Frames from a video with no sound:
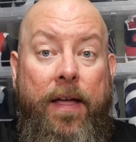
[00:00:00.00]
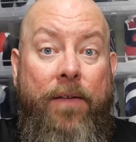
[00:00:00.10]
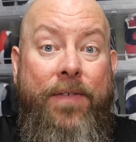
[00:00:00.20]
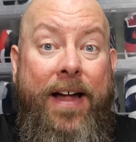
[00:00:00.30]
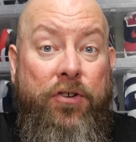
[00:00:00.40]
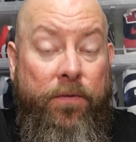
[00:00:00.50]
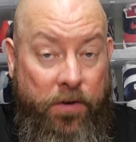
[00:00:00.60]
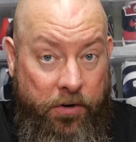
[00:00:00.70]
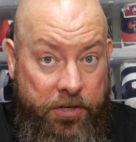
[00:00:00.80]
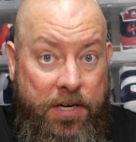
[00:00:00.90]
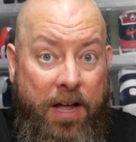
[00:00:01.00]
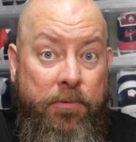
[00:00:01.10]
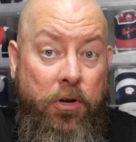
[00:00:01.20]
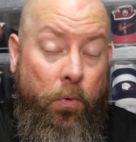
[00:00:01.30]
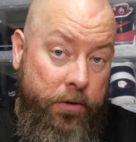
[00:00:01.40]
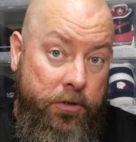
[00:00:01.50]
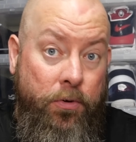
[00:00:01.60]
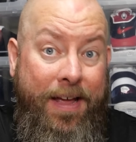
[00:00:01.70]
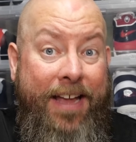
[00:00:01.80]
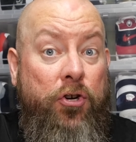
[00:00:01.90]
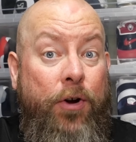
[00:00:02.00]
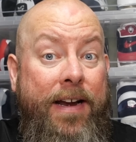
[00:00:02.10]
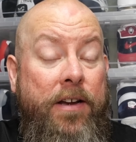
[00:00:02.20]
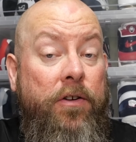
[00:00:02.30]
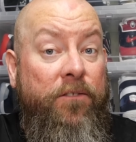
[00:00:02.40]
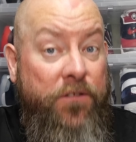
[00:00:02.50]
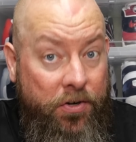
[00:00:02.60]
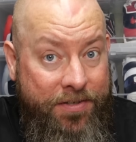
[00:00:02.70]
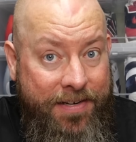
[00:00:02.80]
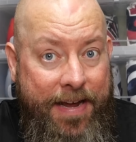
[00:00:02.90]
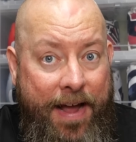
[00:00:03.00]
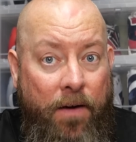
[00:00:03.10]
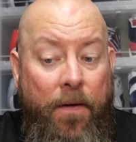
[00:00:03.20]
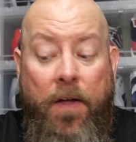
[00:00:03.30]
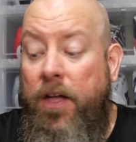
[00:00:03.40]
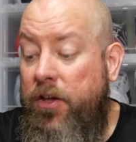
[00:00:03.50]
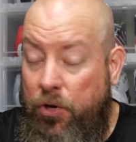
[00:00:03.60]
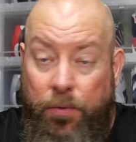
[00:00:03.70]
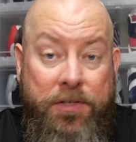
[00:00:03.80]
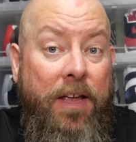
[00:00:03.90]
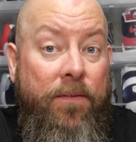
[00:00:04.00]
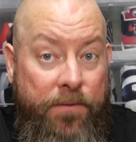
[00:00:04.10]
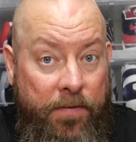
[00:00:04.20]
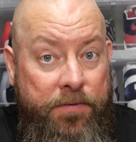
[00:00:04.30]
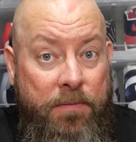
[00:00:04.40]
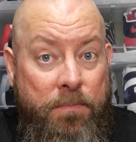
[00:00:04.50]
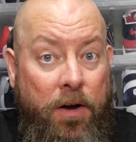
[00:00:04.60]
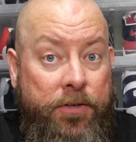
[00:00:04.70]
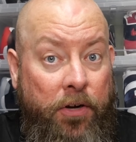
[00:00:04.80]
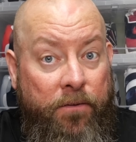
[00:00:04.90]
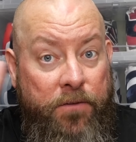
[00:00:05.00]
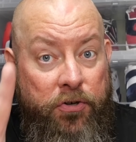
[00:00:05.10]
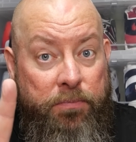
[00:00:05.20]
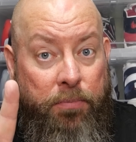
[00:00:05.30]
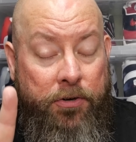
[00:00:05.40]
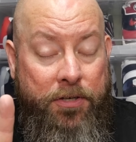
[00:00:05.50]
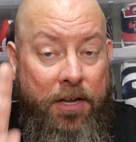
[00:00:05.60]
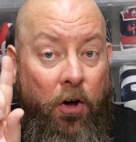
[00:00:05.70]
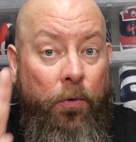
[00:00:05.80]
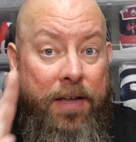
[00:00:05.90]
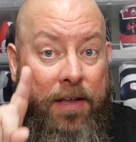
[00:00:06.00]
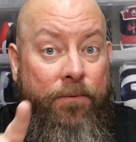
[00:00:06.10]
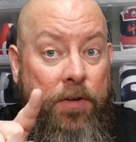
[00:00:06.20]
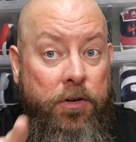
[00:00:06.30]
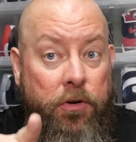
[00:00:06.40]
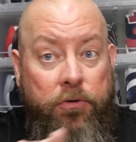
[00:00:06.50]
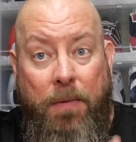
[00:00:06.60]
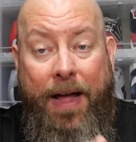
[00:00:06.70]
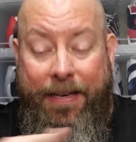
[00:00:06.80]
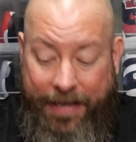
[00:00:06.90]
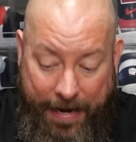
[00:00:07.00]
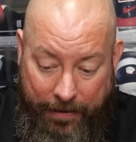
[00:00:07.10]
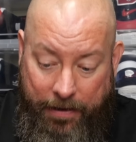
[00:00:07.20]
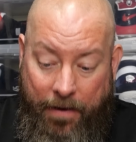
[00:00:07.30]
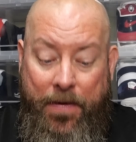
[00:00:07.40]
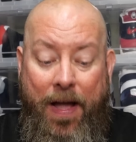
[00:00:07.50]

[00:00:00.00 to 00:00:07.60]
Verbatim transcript: if that's your first time going to it and creating your first account you will save 15 bucks on your first purchase only if you use my link.